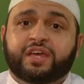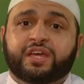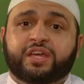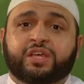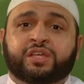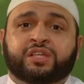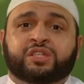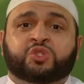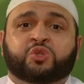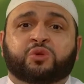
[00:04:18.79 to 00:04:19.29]

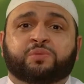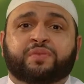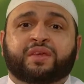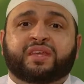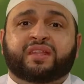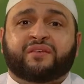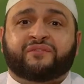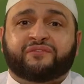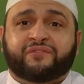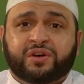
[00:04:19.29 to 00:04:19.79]
you should be
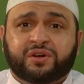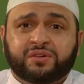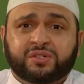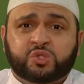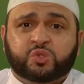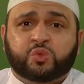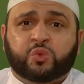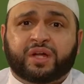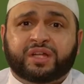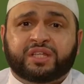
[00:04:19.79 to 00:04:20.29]
the
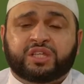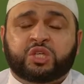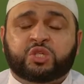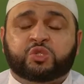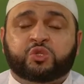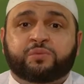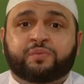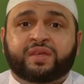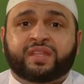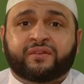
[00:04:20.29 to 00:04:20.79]
first one, you
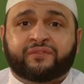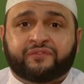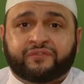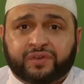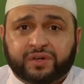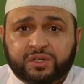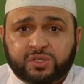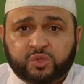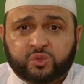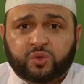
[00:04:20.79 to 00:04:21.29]
should be the
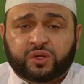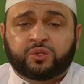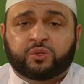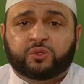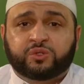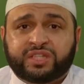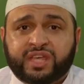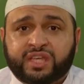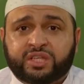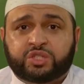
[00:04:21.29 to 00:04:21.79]
first one who
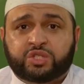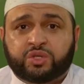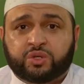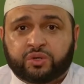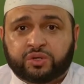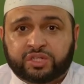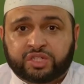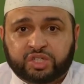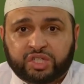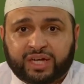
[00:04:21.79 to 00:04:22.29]
teach your